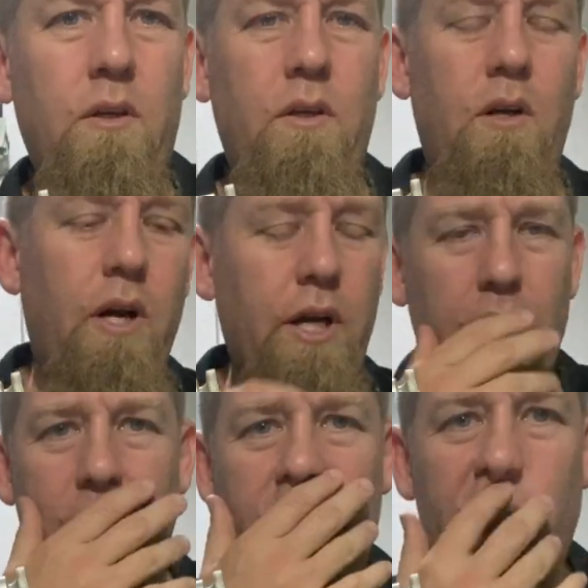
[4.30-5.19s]
All right,
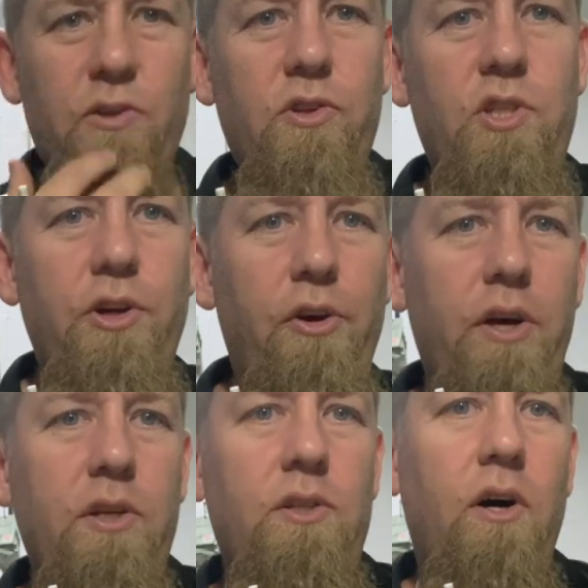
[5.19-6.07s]
going to continue the
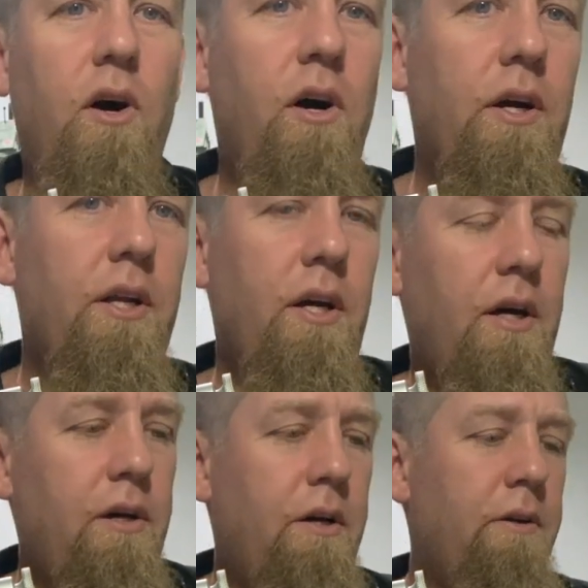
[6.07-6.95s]
series on
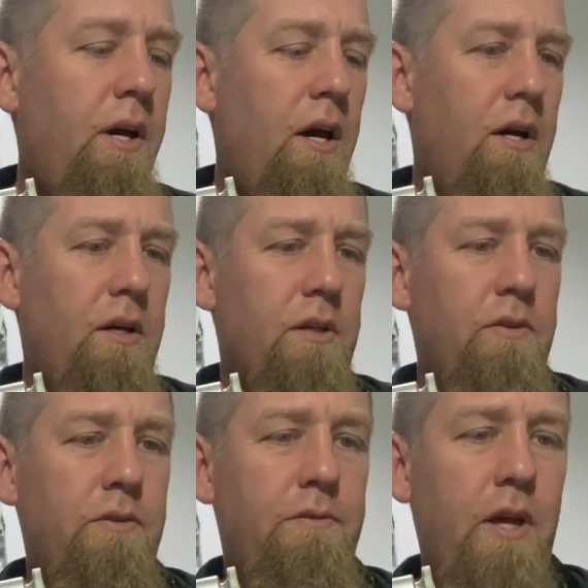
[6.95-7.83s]

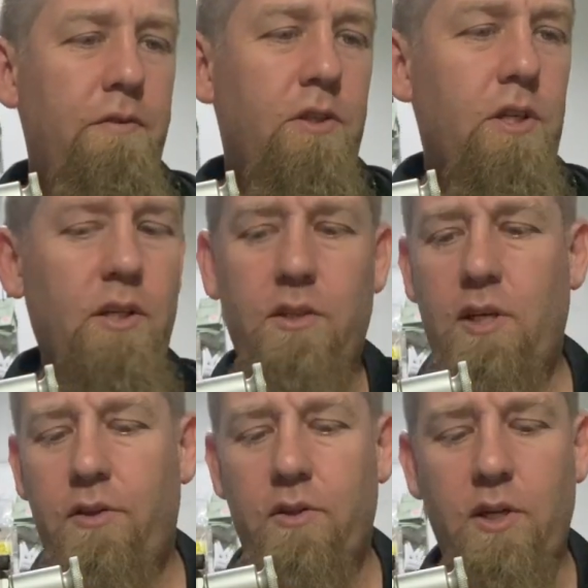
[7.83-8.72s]
fly fishing
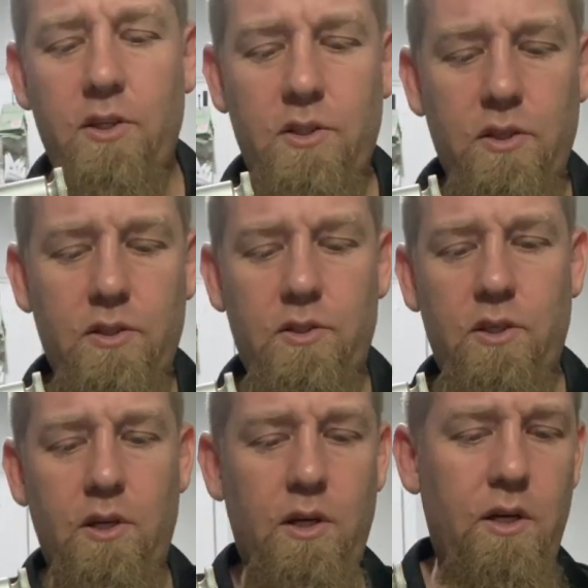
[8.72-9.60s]
Southeast Asia's
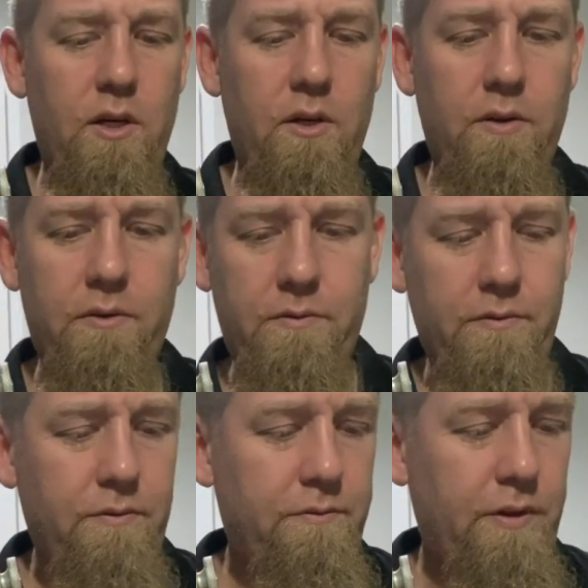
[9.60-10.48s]

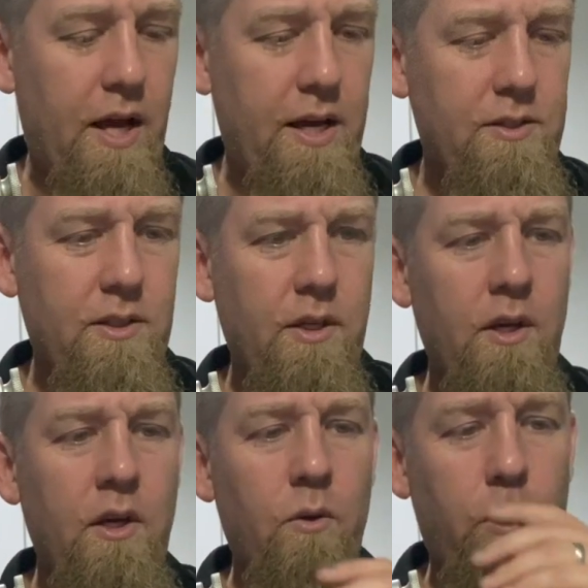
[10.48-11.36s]
flies.
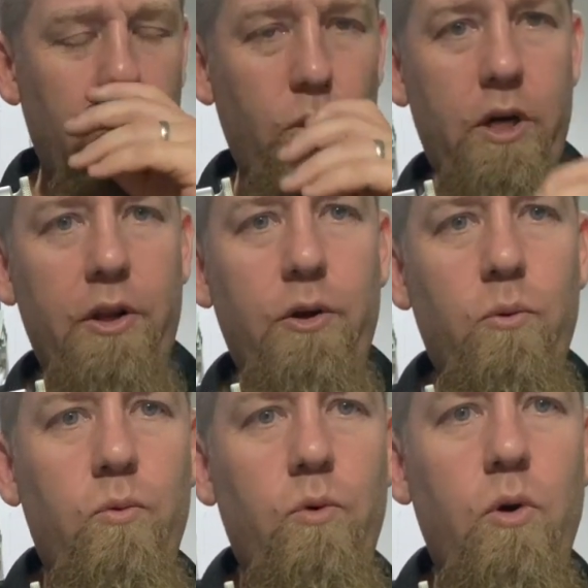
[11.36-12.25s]
We're going to work on
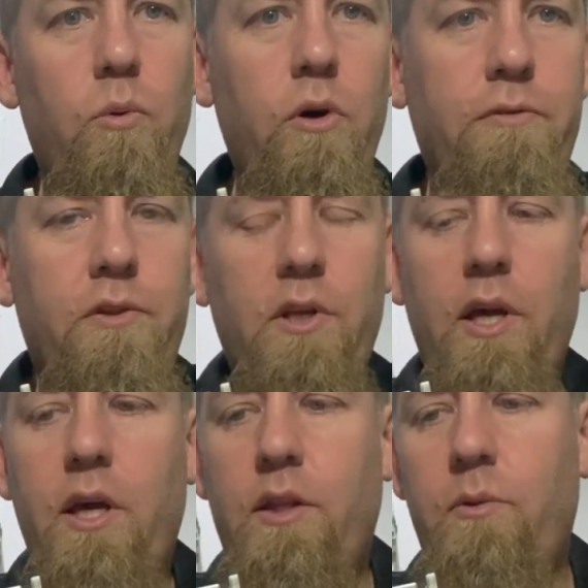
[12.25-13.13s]
the Royal Wolf
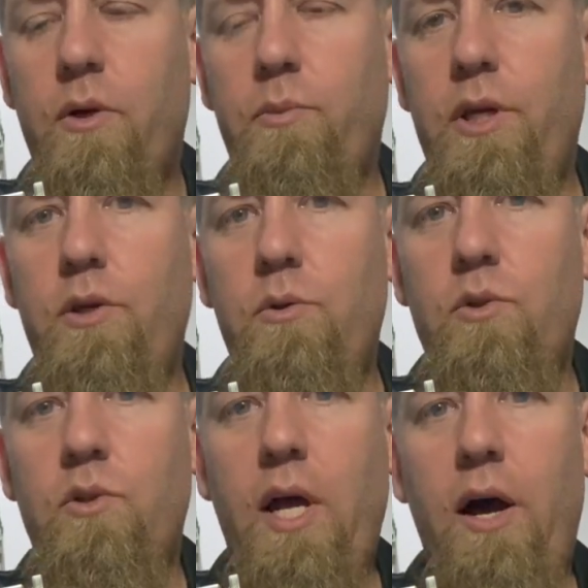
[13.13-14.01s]
today, and the one we
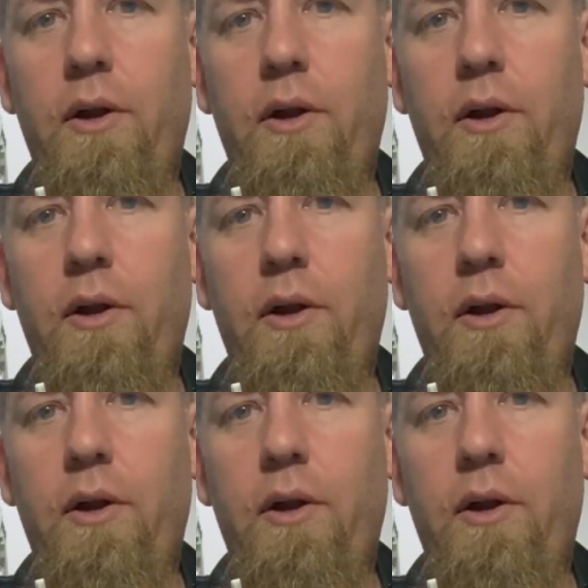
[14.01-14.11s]
use out